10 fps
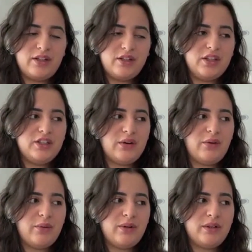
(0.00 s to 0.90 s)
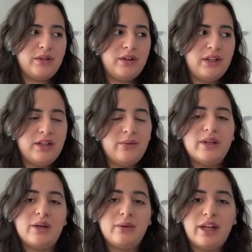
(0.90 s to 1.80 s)
teach everyone in the
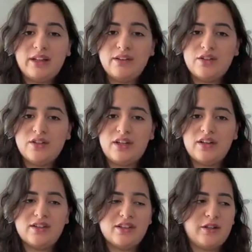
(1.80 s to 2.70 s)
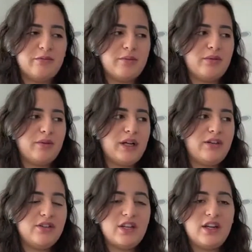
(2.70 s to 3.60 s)
way they will understand, because some people
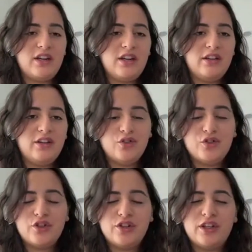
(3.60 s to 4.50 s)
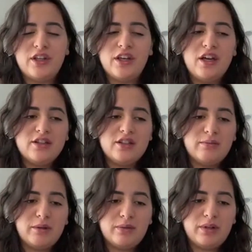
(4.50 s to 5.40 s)
understand it literally,
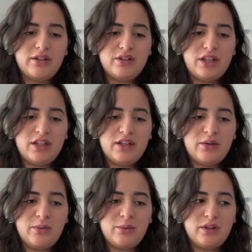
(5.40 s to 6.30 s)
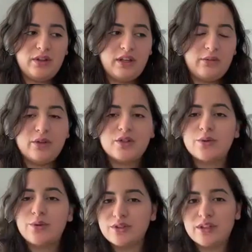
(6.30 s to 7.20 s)
some people understand it with like
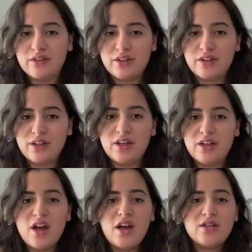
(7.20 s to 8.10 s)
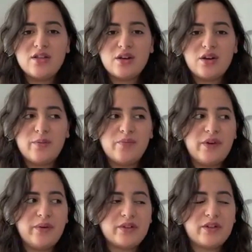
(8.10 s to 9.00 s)
visuals and everything. So
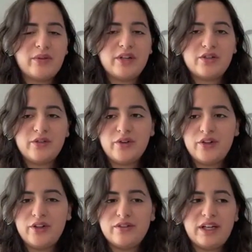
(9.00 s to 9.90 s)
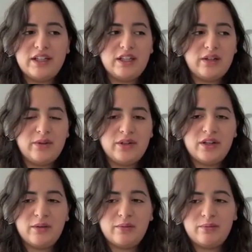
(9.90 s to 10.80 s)
it was a combination of all of that, and they
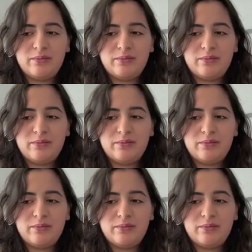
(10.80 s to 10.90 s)
were